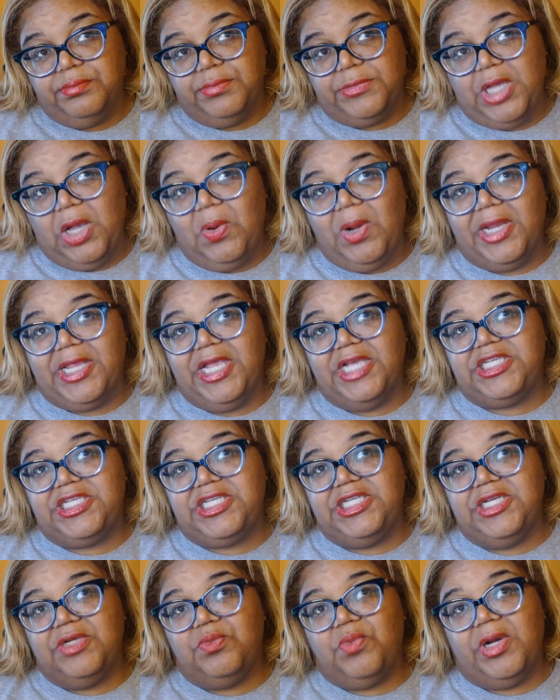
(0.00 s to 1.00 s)
Oh, I guess she
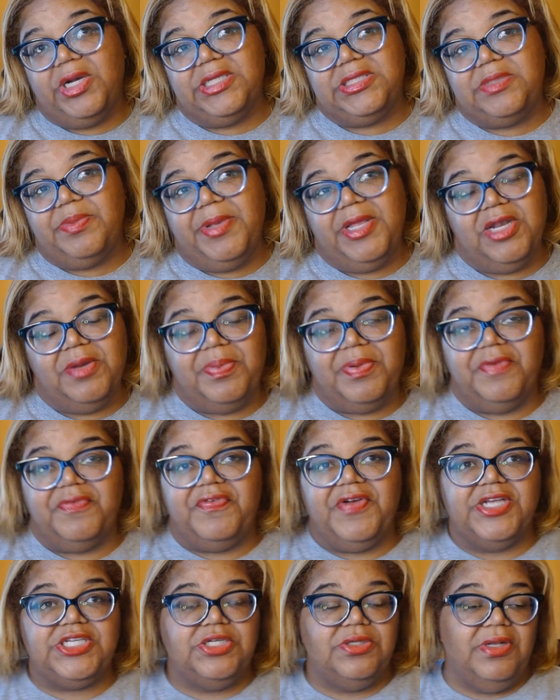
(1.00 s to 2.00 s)
didn't want it to be in a
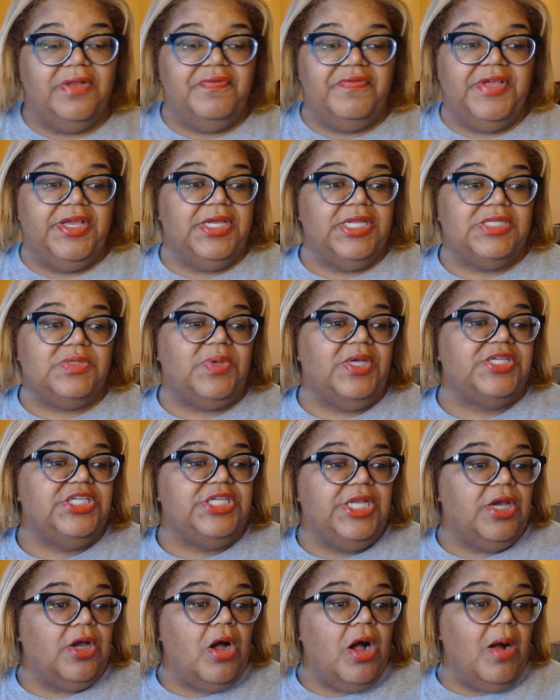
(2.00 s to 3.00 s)
professional event. That's why she
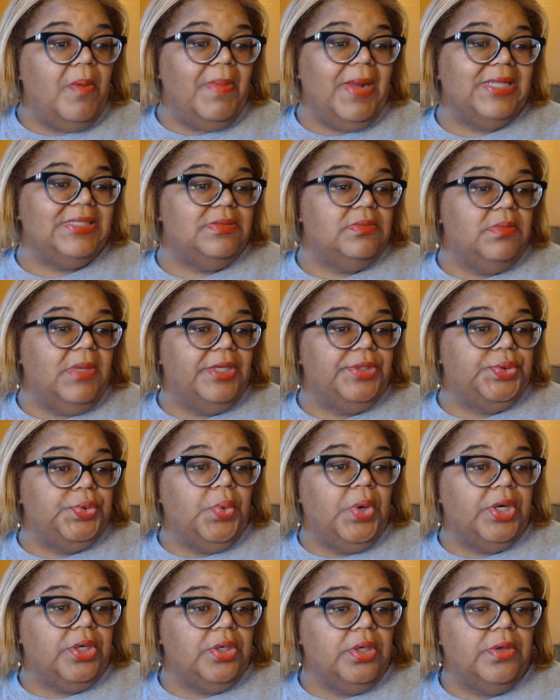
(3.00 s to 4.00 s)
didn't call my, my
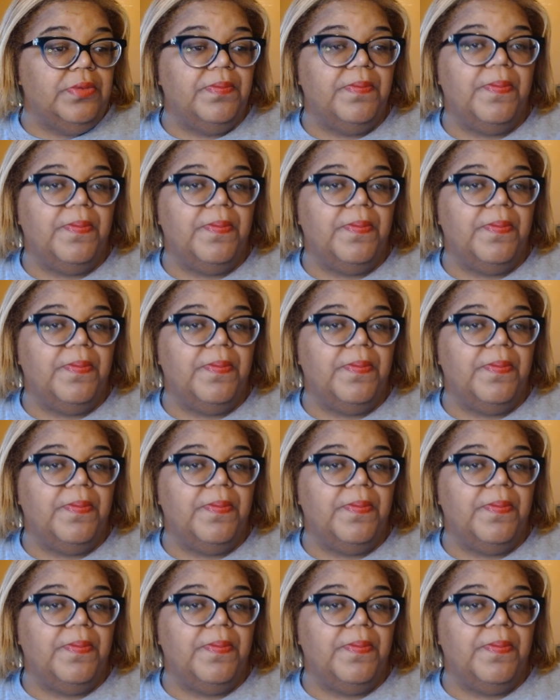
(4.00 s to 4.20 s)
daughter.